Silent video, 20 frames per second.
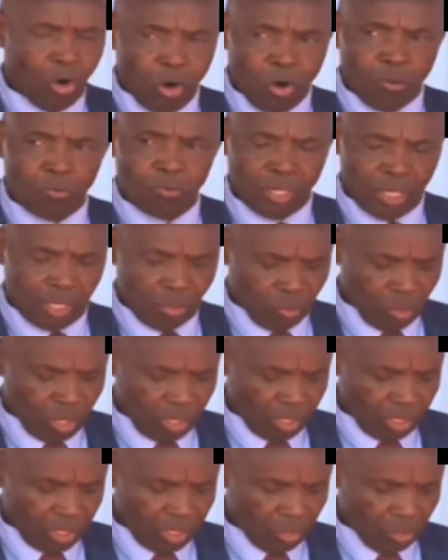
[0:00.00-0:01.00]
of the
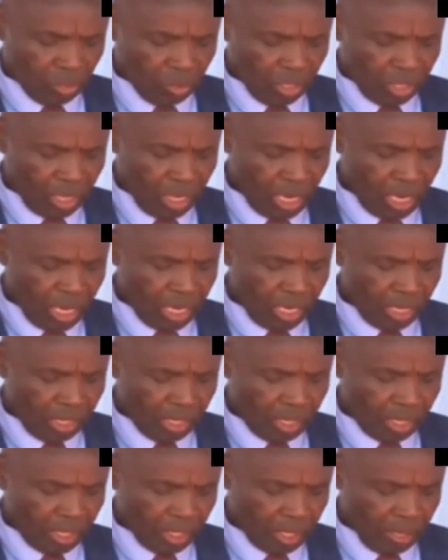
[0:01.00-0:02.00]
transition
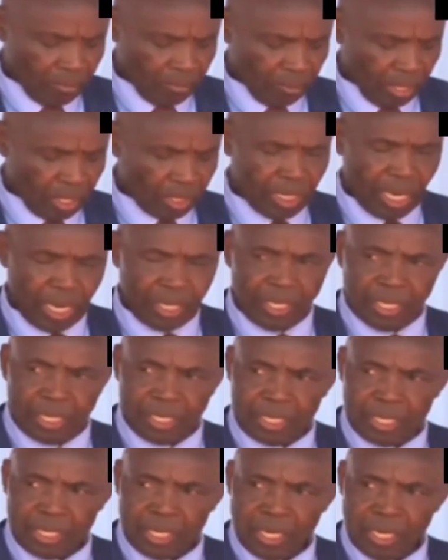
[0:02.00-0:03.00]
ending December
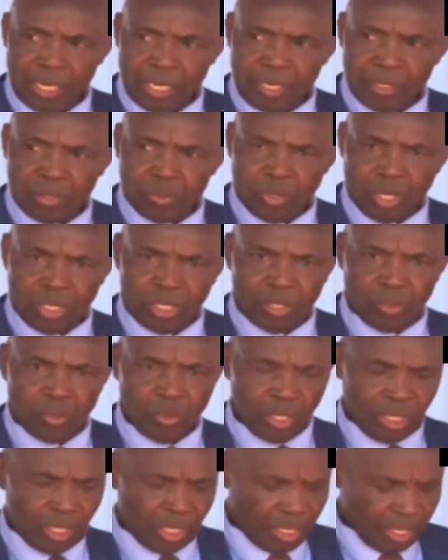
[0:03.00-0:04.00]
30th,
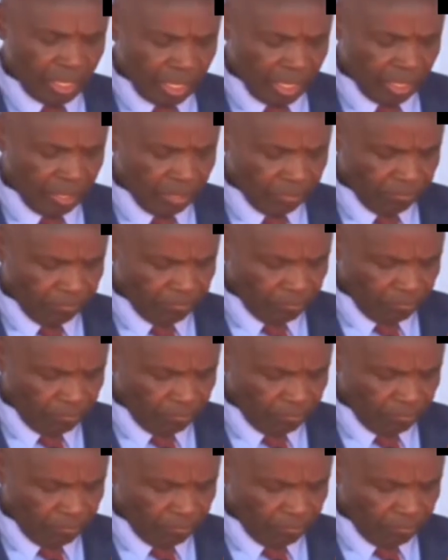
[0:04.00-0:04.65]
2023.